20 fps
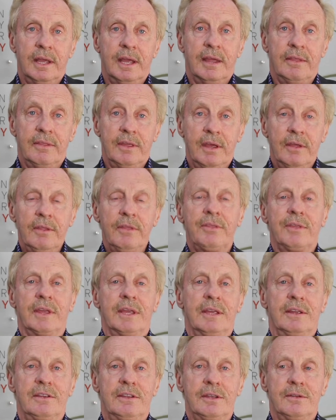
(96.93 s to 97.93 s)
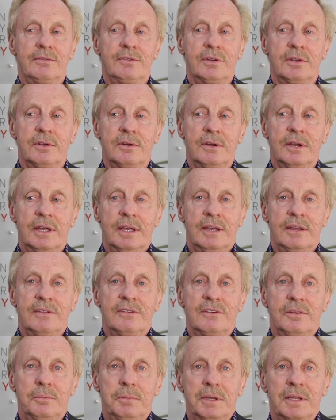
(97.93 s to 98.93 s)
And the other thing it gives you
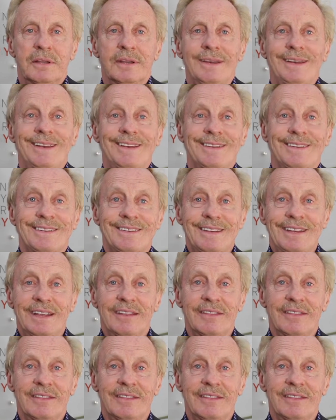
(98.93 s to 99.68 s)
is the ability to see